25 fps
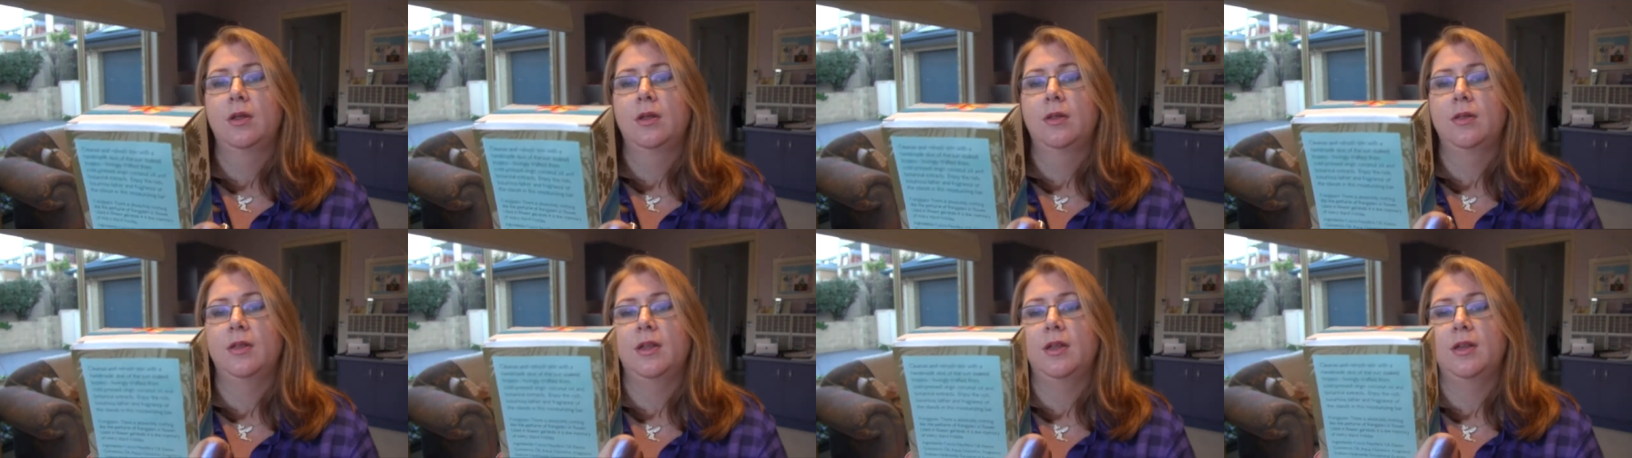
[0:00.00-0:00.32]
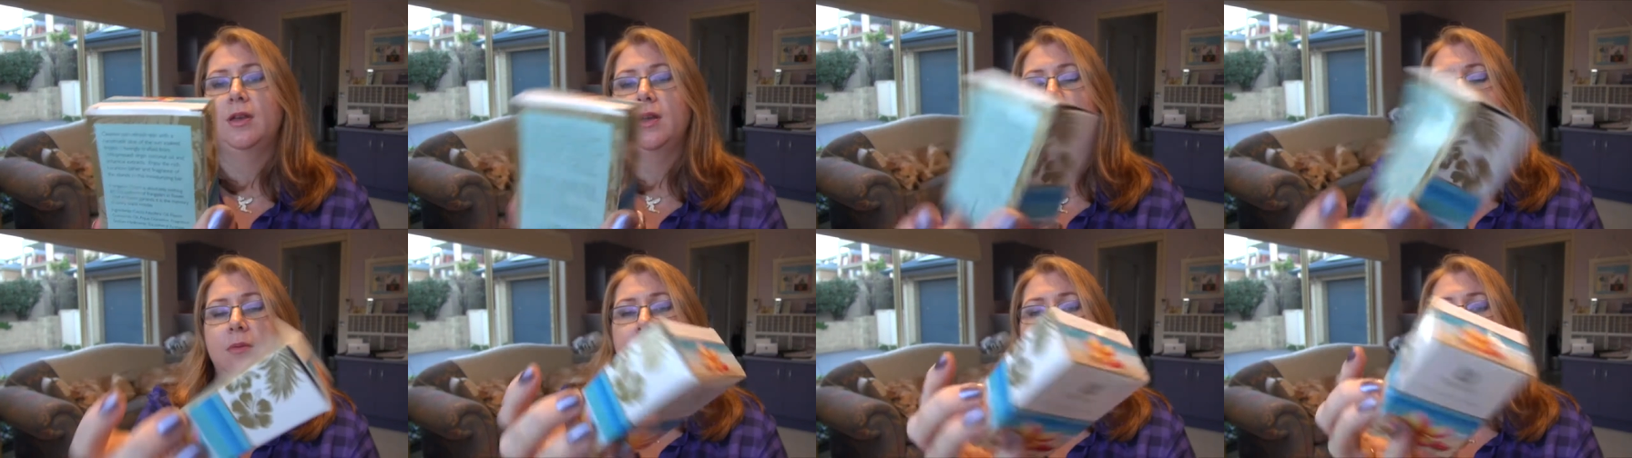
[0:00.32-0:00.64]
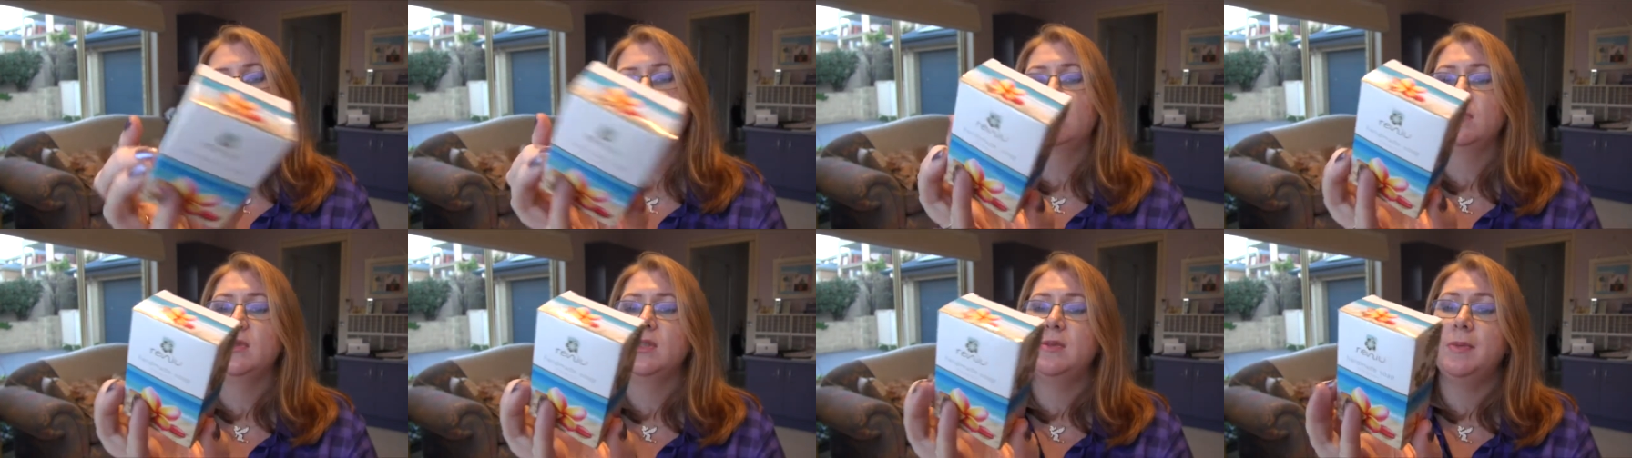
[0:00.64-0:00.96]
that um,
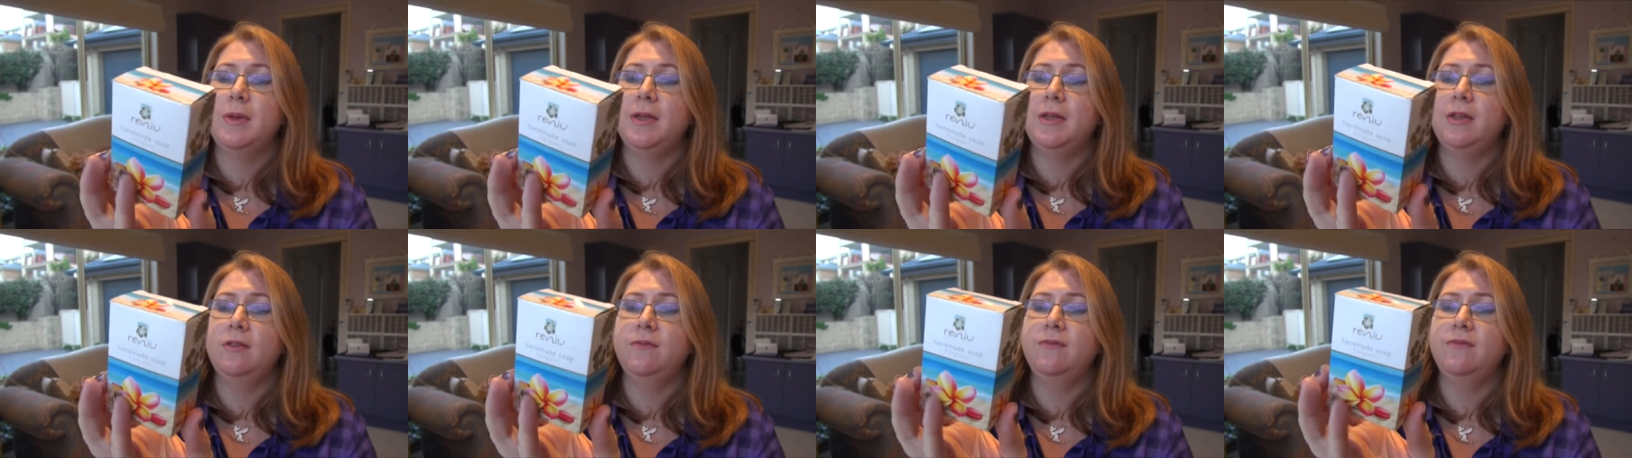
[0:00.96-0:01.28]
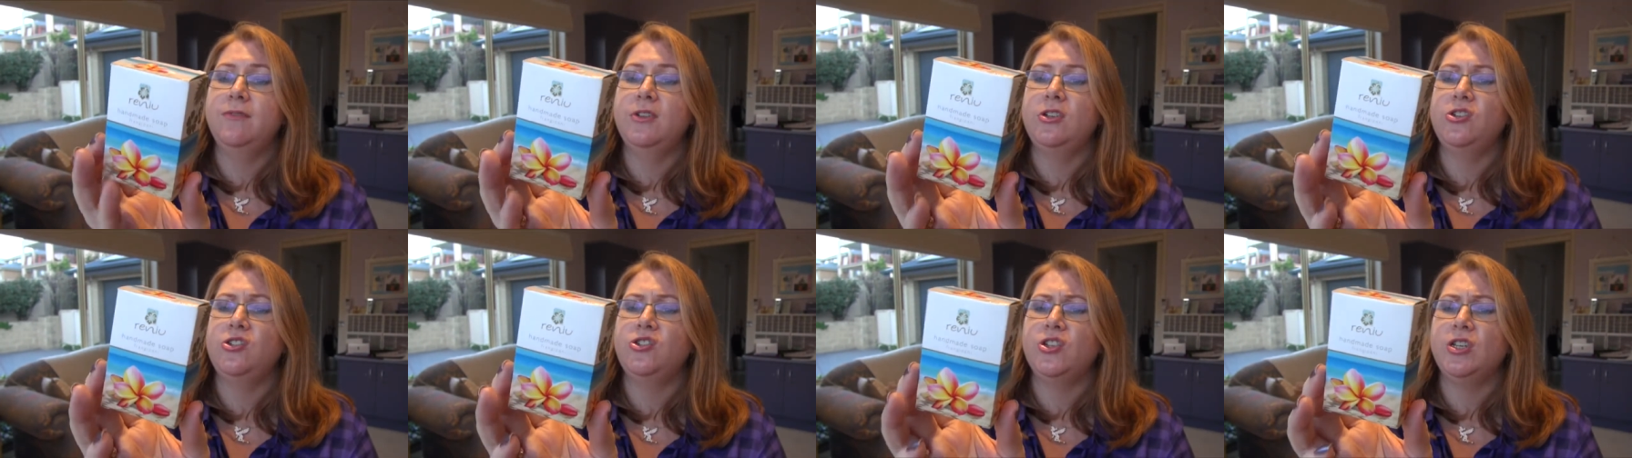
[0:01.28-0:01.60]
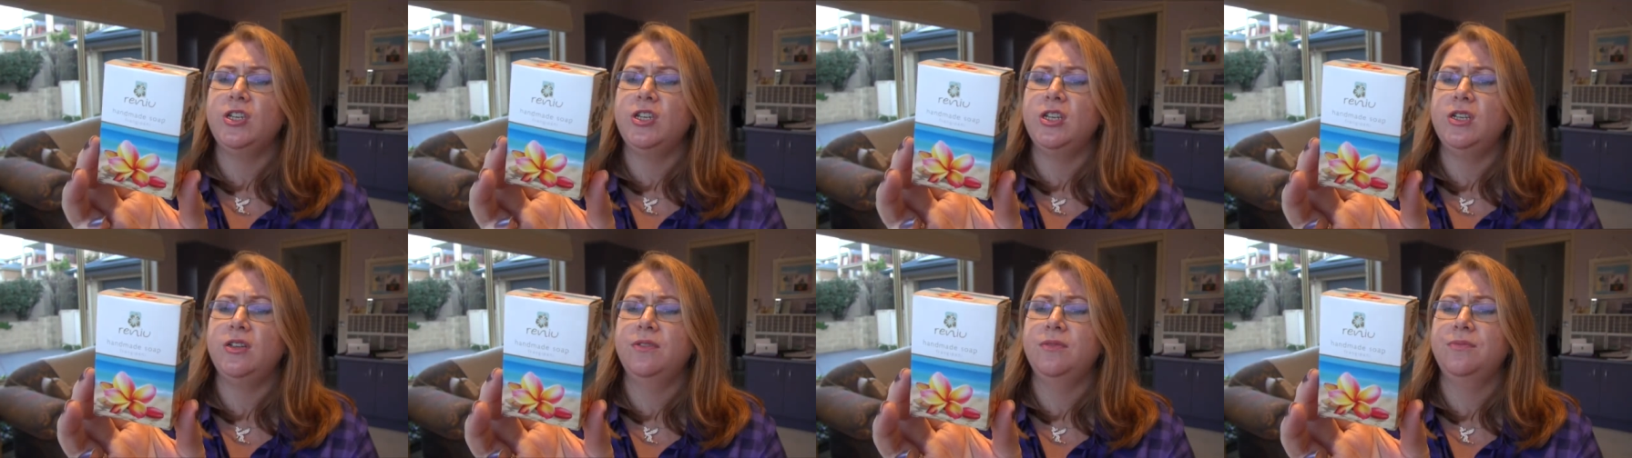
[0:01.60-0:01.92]
it's made in
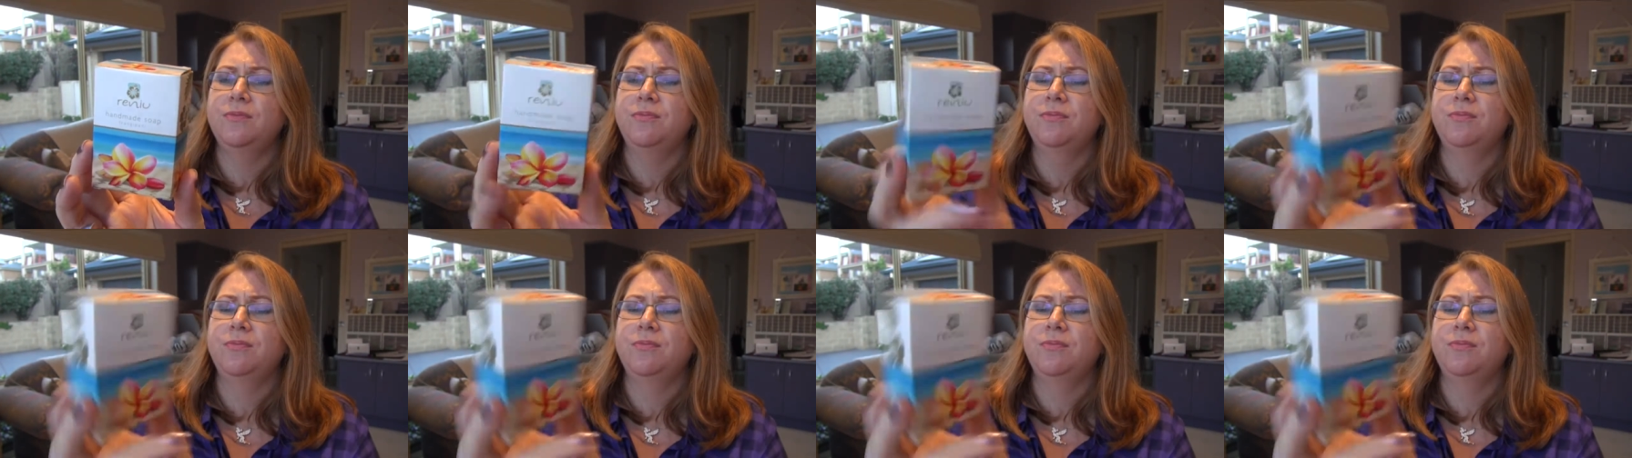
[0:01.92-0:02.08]
Fiji.